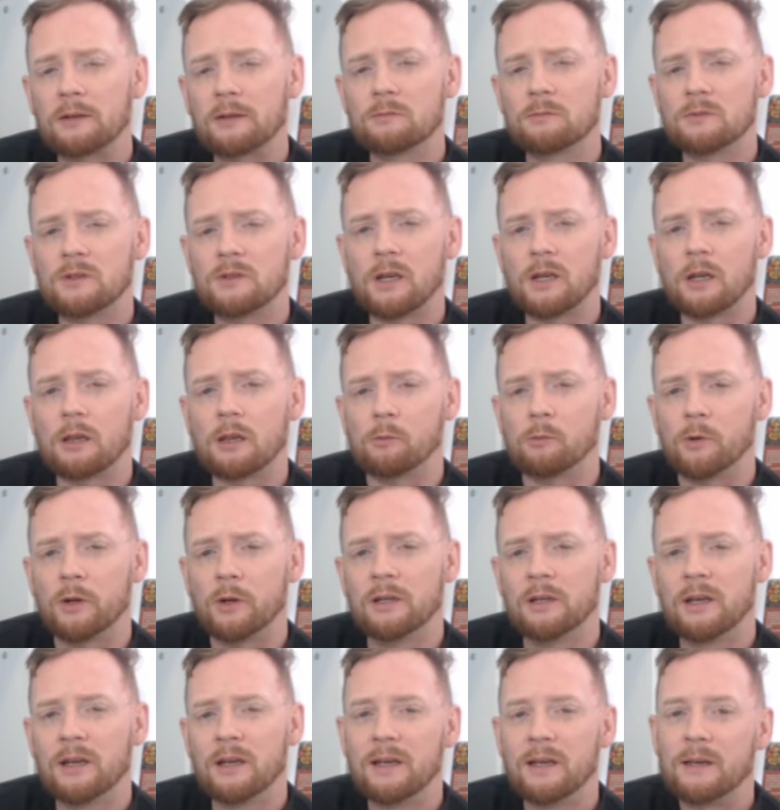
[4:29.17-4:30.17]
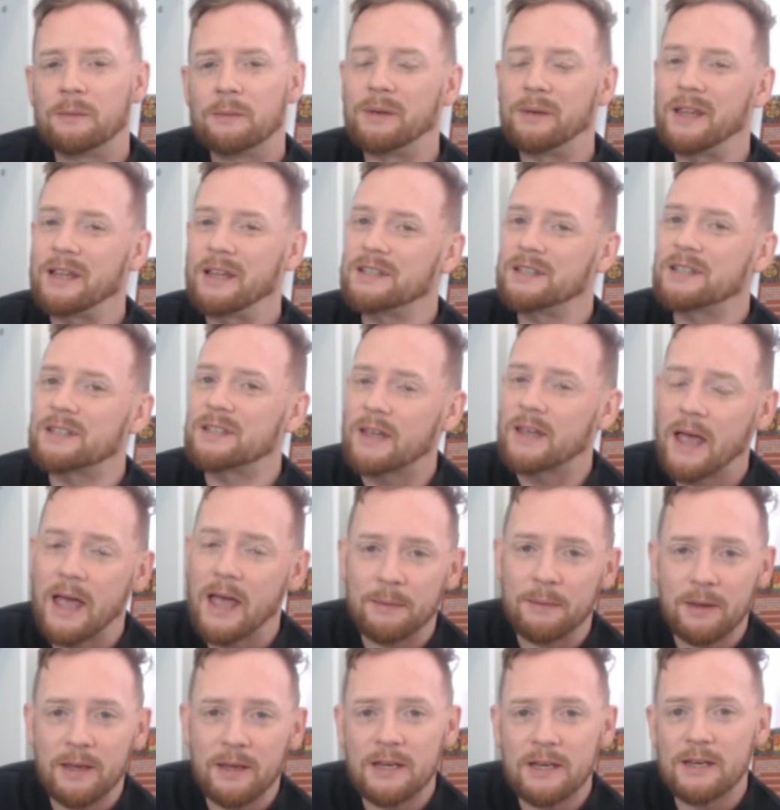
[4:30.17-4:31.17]
him to get the win. But then
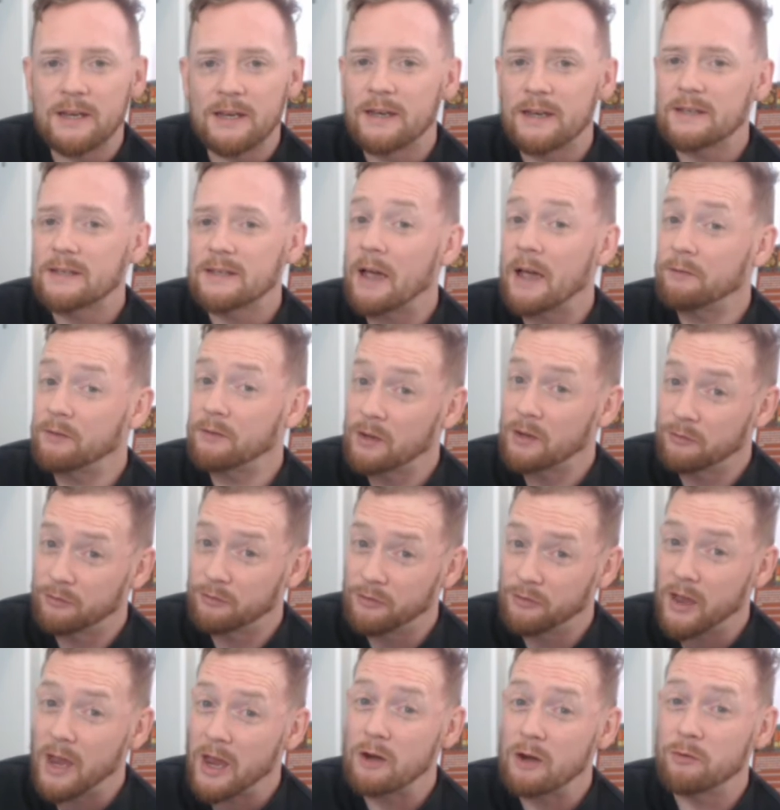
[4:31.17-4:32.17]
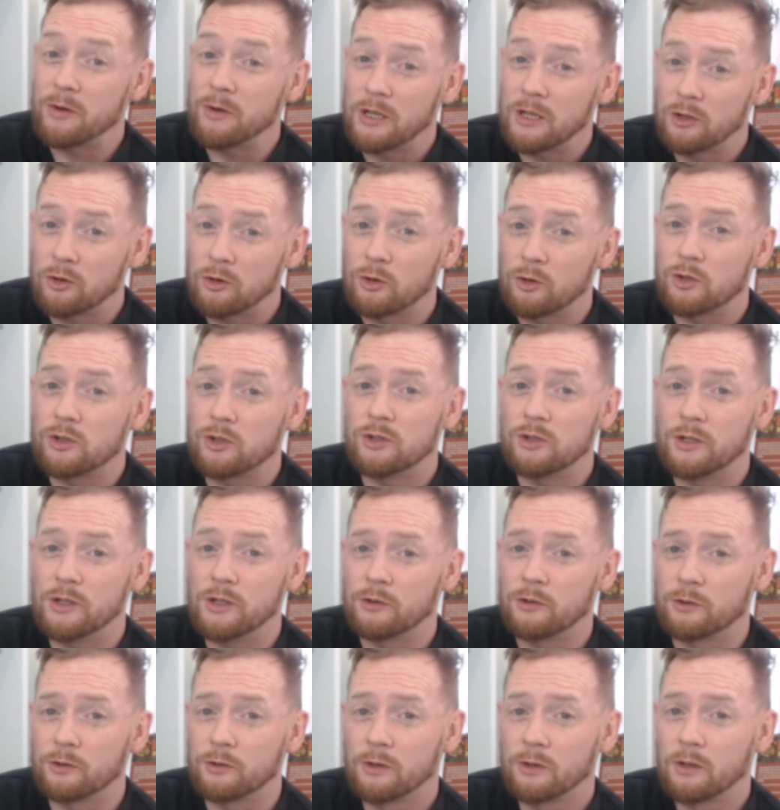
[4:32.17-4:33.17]
Sami, he's having a very good
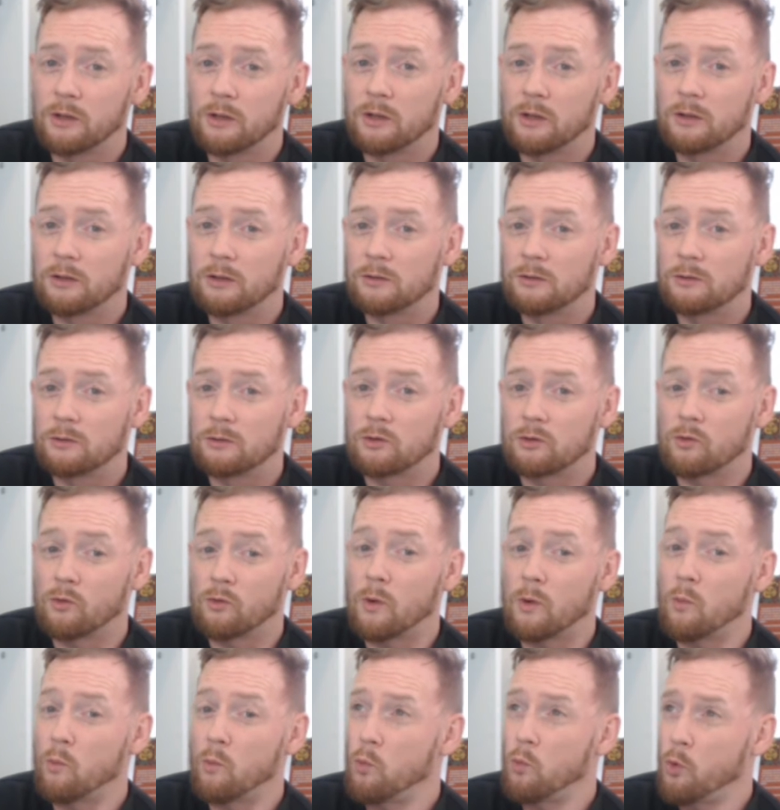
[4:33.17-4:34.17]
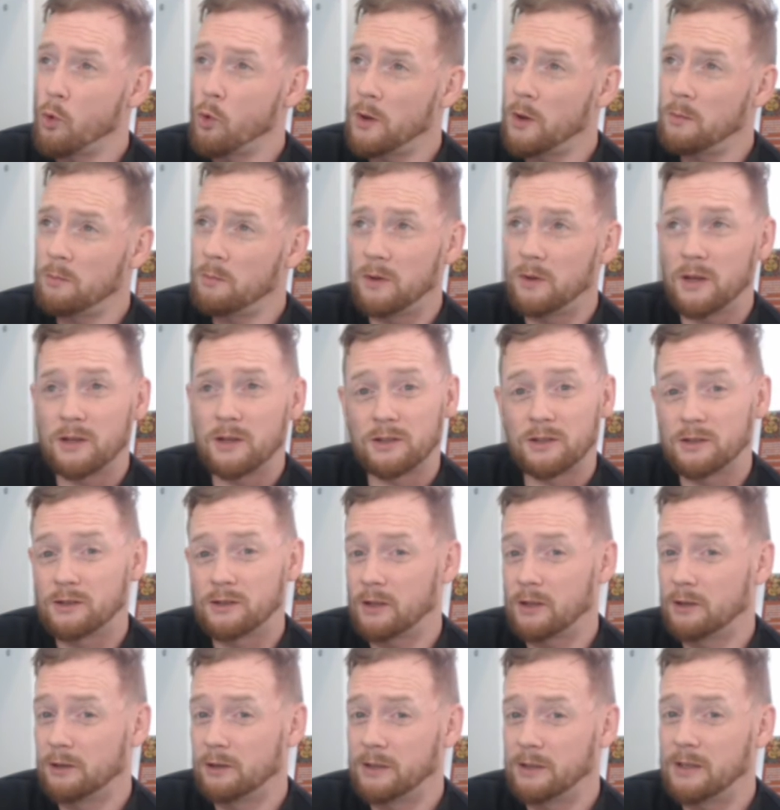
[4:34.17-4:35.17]
year. So I wouldn't
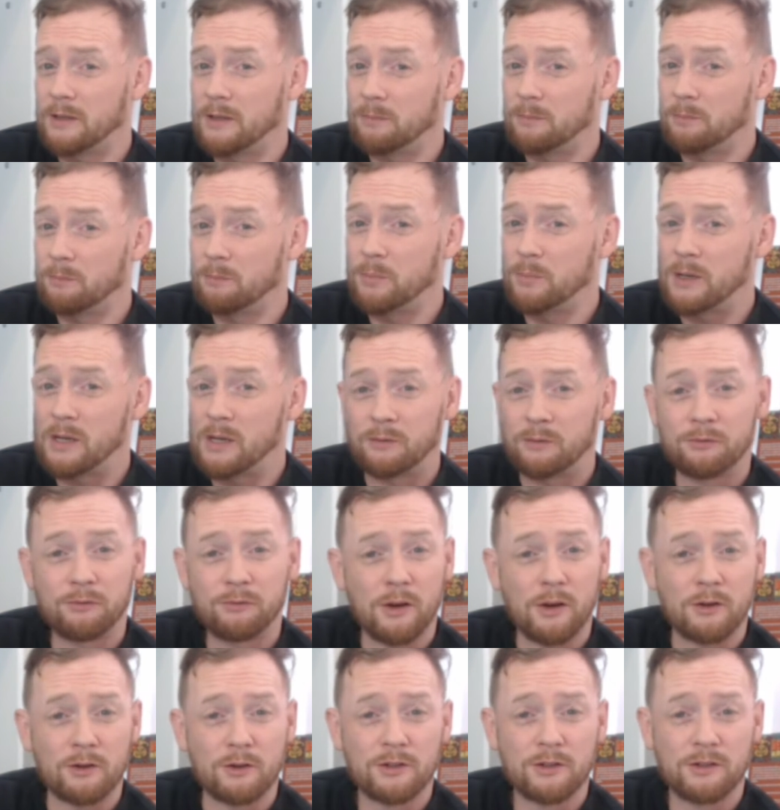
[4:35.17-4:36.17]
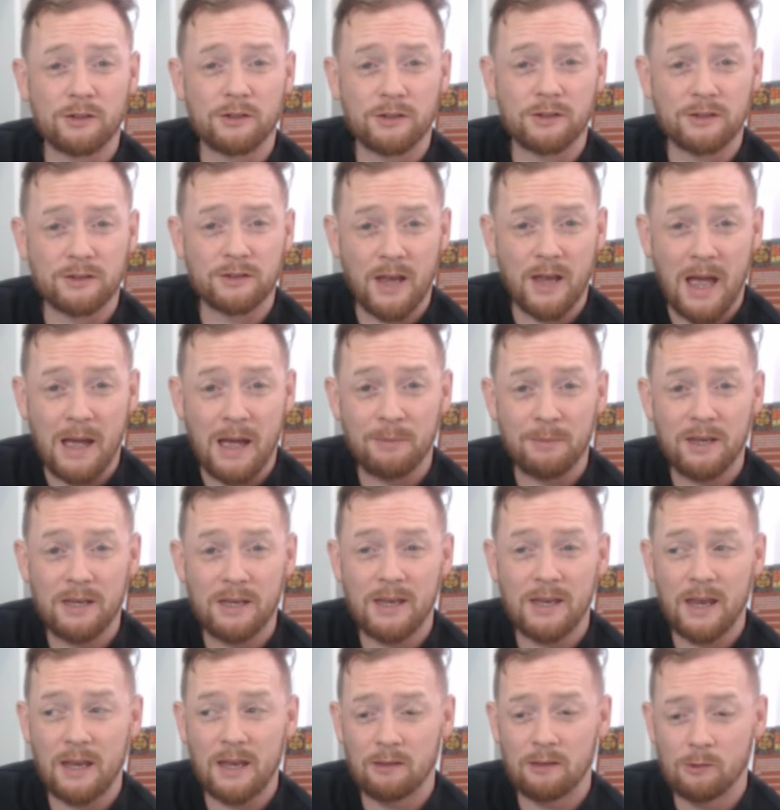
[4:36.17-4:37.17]
necessarily be adverse to Sami
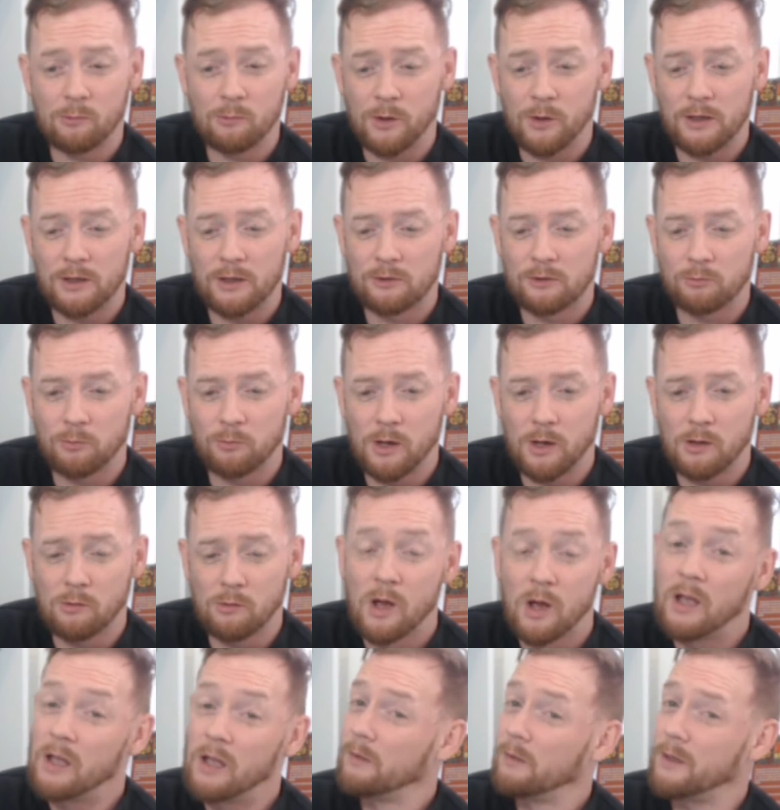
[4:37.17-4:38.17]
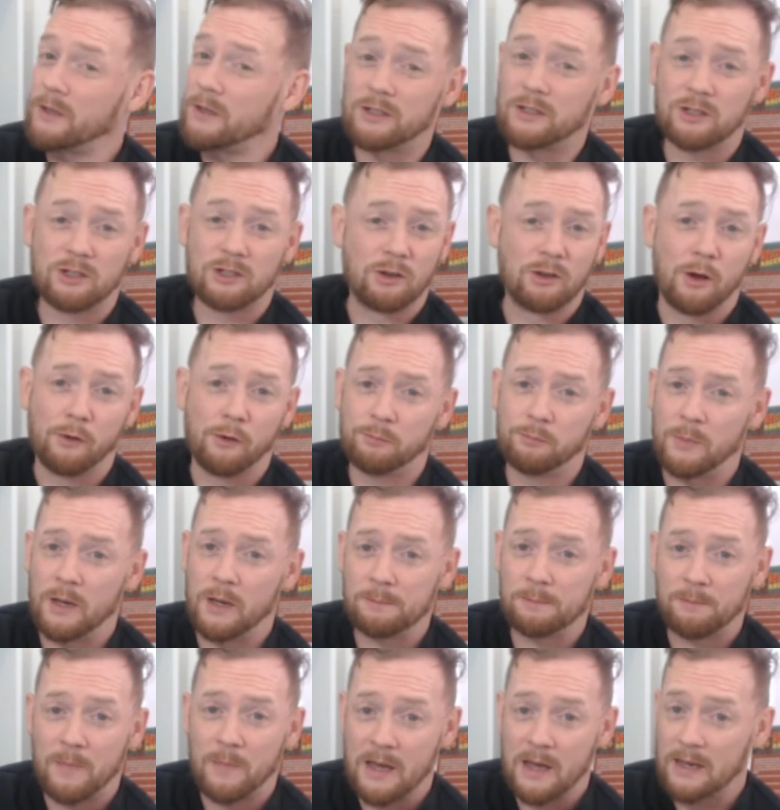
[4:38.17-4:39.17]
getting the win as well. This is tough,
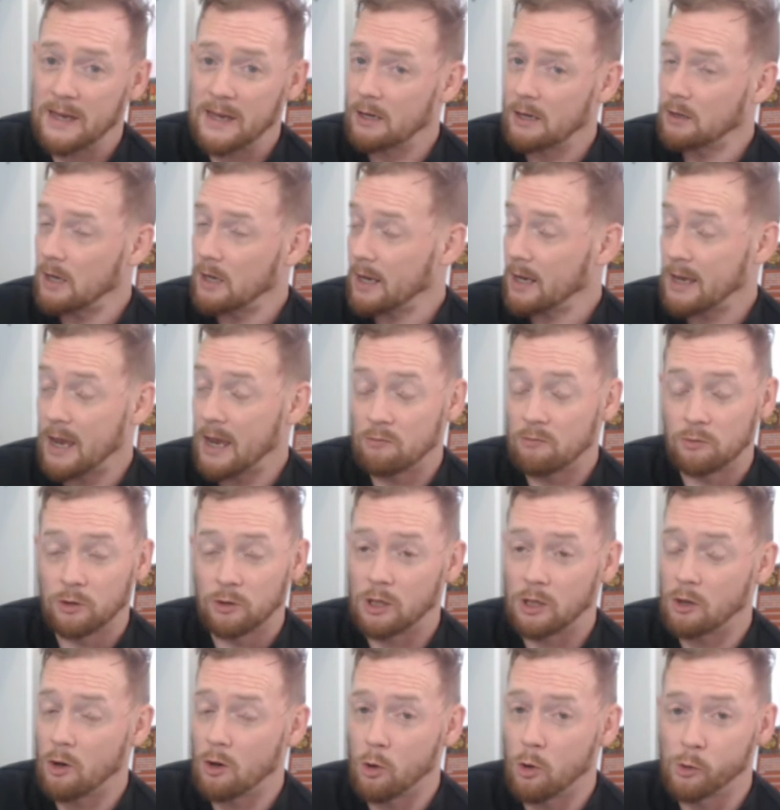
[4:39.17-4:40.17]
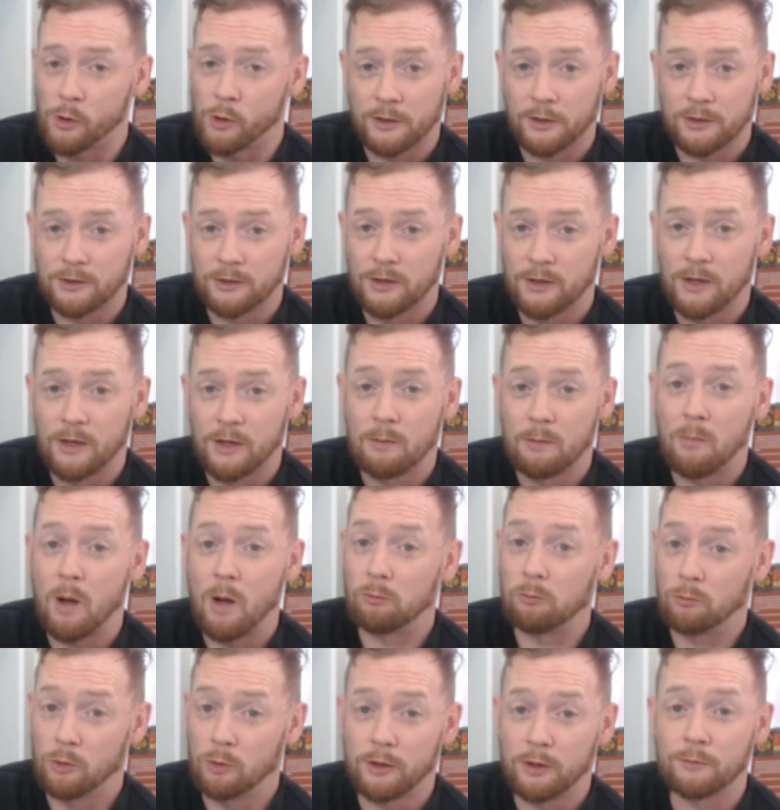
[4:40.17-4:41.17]
man. I can't really call this. But
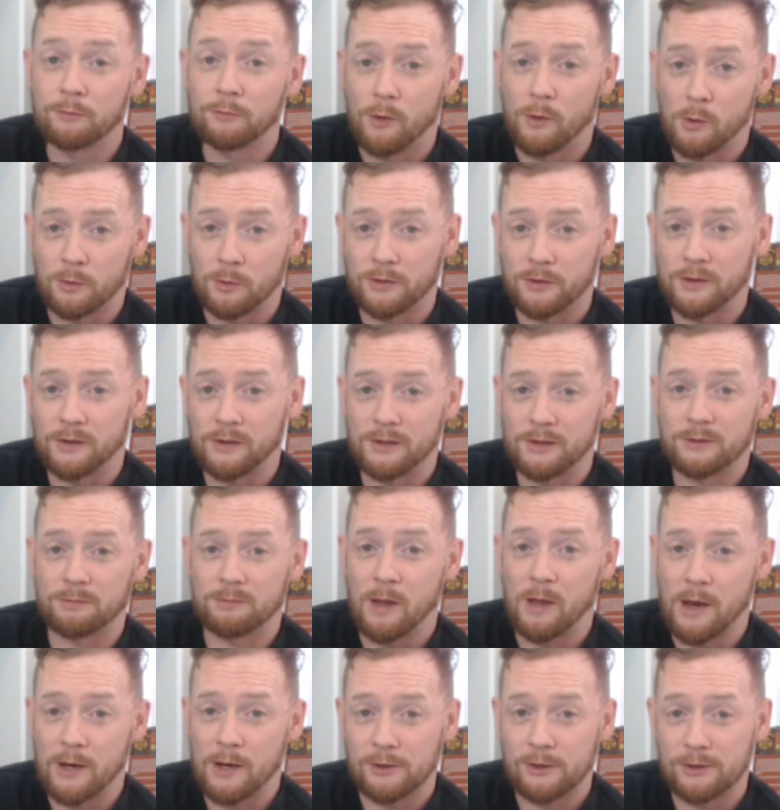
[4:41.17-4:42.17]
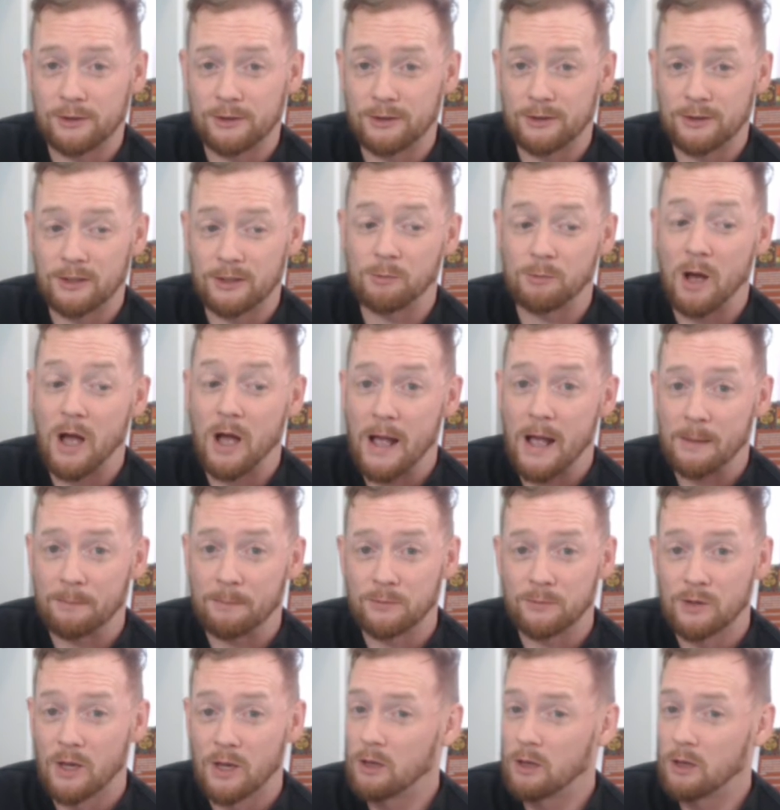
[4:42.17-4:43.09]
I'm looking forward to this match to see what happens.